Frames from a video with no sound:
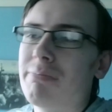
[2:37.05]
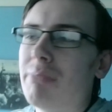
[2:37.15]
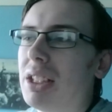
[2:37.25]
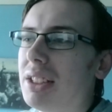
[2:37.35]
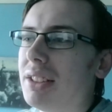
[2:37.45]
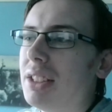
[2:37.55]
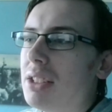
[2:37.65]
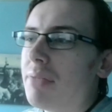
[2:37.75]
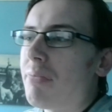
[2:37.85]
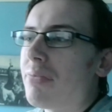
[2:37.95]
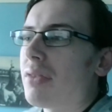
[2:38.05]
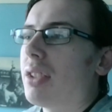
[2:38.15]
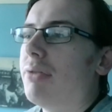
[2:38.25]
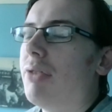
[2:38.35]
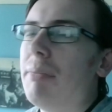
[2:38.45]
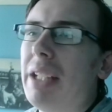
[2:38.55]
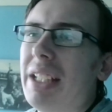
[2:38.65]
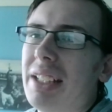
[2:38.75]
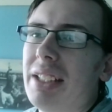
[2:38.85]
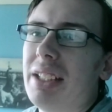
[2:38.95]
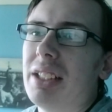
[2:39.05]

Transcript: But for me,